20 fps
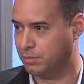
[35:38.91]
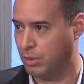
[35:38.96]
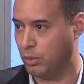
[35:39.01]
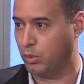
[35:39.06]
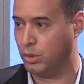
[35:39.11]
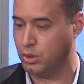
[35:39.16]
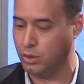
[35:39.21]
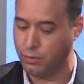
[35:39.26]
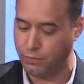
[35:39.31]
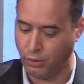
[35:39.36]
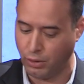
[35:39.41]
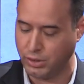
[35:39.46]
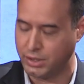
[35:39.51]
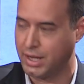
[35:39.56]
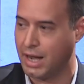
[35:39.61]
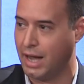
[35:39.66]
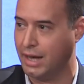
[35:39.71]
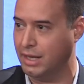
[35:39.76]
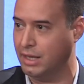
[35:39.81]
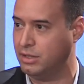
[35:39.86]
But when you first
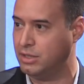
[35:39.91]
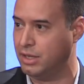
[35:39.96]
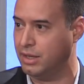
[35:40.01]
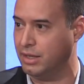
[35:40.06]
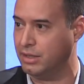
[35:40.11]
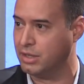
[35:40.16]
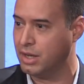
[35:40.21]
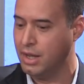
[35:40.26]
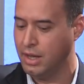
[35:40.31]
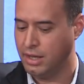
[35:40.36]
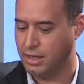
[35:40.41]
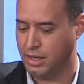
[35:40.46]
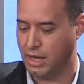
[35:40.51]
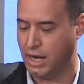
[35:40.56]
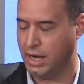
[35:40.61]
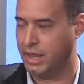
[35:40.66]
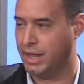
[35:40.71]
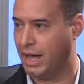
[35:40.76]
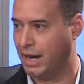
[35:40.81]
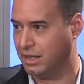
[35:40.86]
got into this,
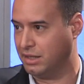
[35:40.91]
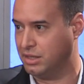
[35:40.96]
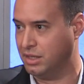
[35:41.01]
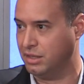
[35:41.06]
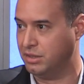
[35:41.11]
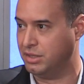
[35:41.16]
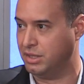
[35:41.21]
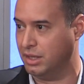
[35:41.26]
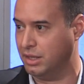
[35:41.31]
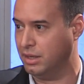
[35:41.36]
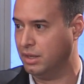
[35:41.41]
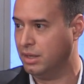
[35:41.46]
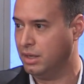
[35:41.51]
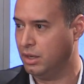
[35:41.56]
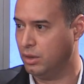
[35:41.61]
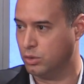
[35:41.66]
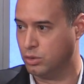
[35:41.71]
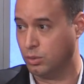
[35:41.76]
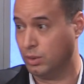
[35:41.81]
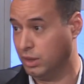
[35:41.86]
none of that existed.
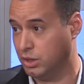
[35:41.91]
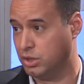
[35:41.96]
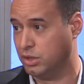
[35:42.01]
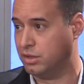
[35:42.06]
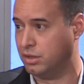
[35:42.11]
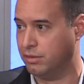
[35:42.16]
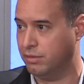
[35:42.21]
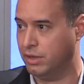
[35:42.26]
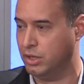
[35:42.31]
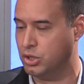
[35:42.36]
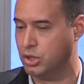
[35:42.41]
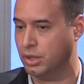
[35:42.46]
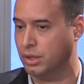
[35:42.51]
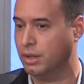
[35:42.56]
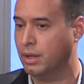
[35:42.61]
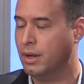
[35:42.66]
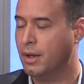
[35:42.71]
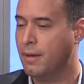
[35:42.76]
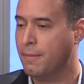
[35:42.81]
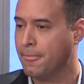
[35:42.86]
It was really just a
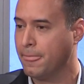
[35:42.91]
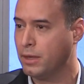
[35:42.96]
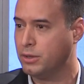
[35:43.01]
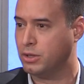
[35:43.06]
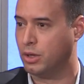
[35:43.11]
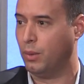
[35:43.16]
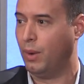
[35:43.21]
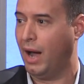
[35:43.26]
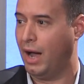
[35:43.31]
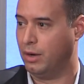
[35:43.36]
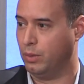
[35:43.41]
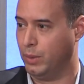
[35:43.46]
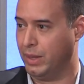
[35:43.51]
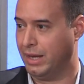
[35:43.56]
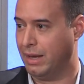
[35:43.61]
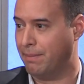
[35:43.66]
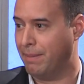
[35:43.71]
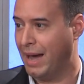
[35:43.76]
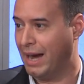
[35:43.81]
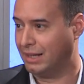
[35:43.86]
vision. So how do we
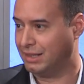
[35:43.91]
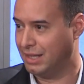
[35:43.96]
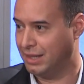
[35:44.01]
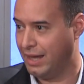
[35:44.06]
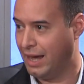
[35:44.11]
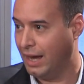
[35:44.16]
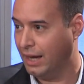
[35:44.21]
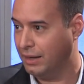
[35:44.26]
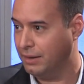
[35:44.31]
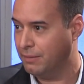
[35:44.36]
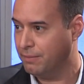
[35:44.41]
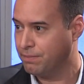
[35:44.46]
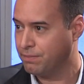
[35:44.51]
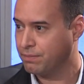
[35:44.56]
get back to that?